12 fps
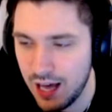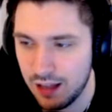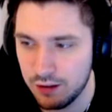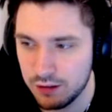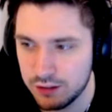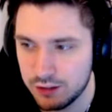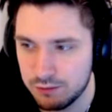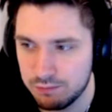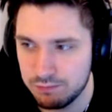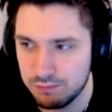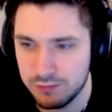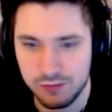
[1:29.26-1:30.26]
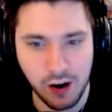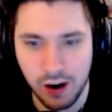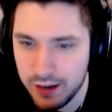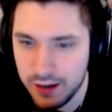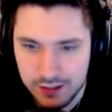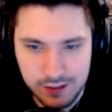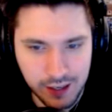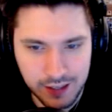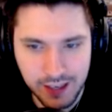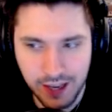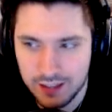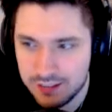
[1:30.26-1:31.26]
That looks fine,
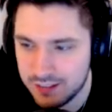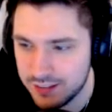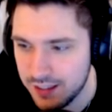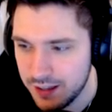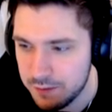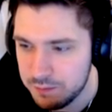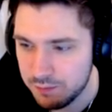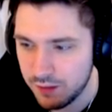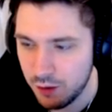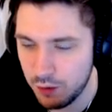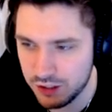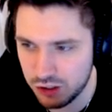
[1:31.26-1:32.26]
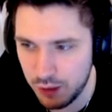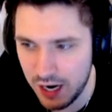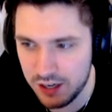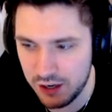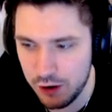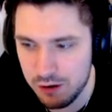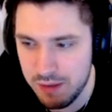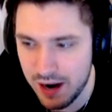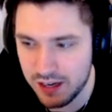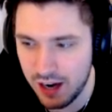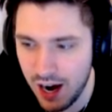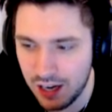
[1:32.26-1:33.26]
I guess. What do I do if
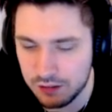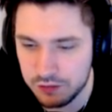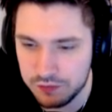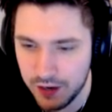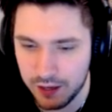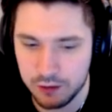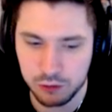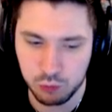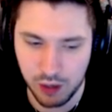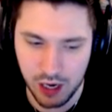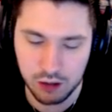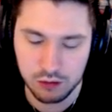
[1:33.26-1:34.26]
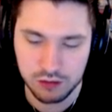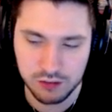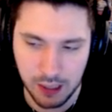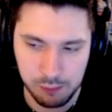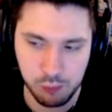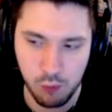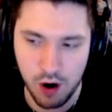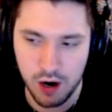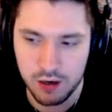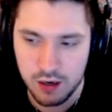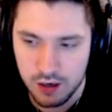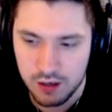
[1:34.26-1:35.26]
my garden fails? Well, step
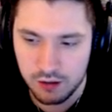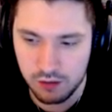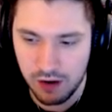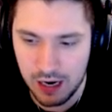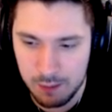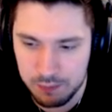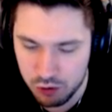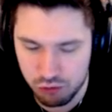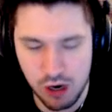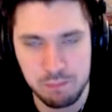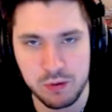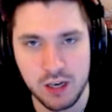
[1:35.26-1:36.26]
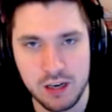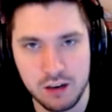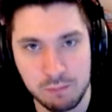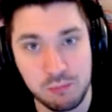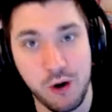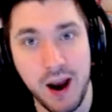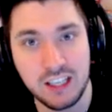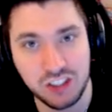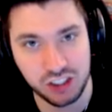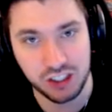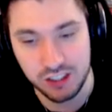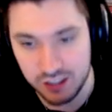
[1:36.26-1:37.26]
one, develop crippling
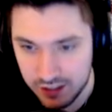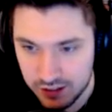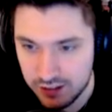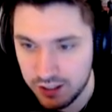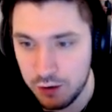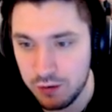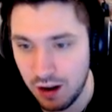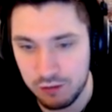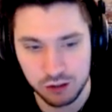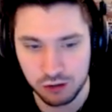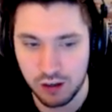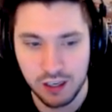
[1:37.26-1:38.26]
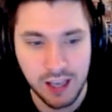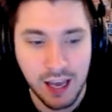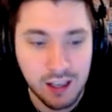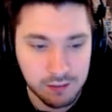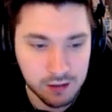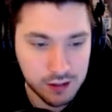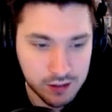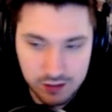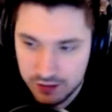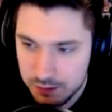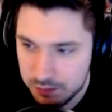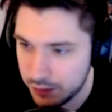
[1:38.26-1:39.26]
depression. And two, never try again.
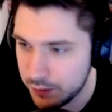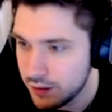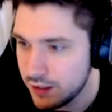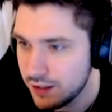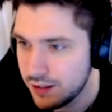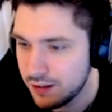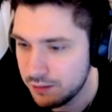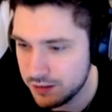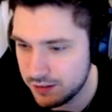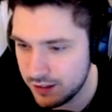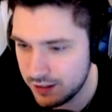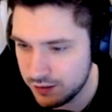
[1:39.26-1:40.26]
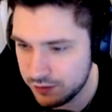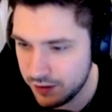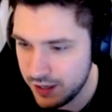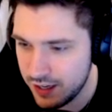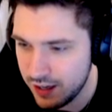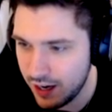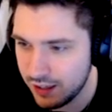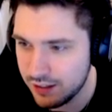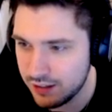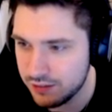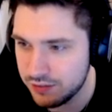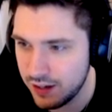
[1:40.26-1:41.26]
Simple. What's this? Funny
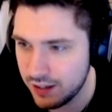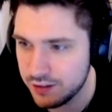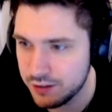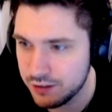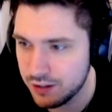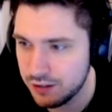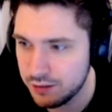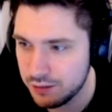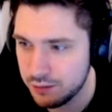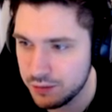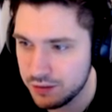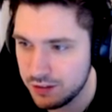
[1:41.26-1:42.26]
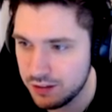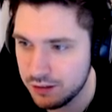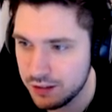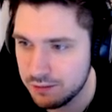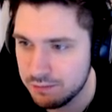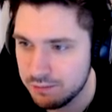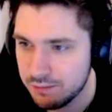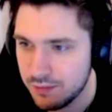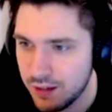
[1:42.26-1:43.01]
gardening fails. I don't, what's he doing?